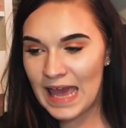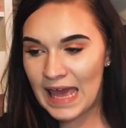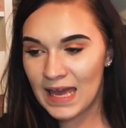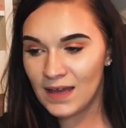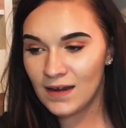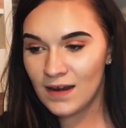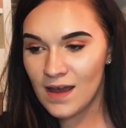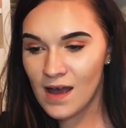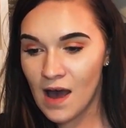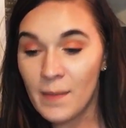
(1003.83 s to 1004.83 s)
and
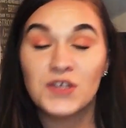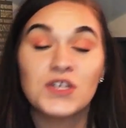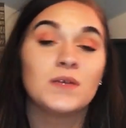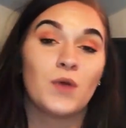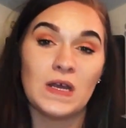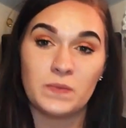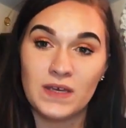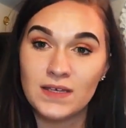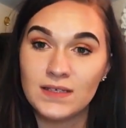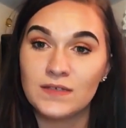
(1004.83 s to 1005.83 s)
I'm actually impressed
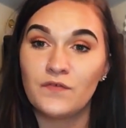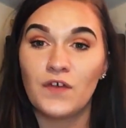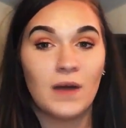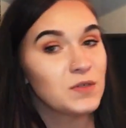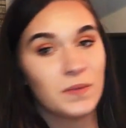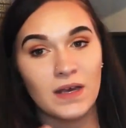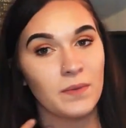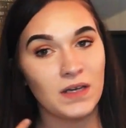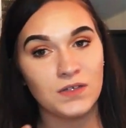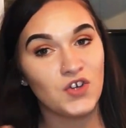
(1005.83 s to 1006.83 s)
because for how much makeup
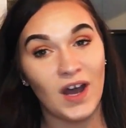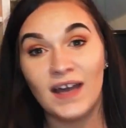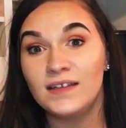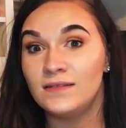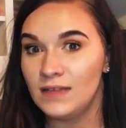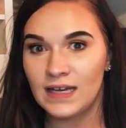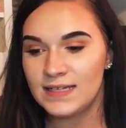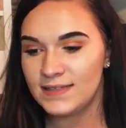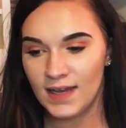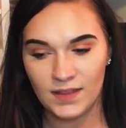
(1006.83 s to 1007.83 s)
I tried, like
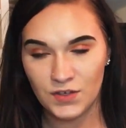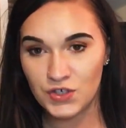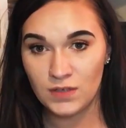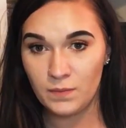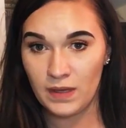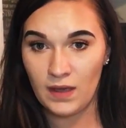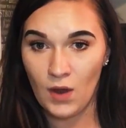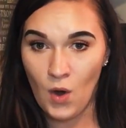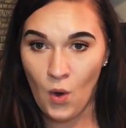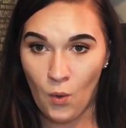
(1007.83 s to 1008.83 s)
I said, there should be
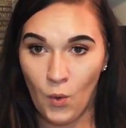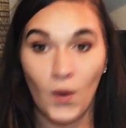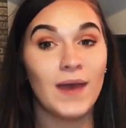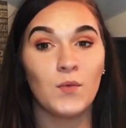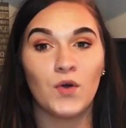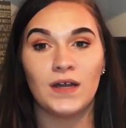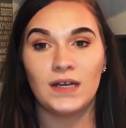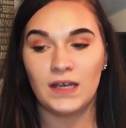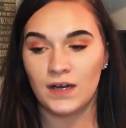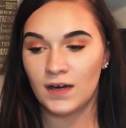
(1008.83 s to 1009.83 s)
way more
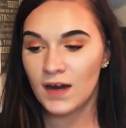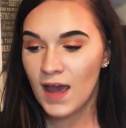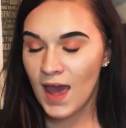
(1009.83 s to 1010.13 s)
in here.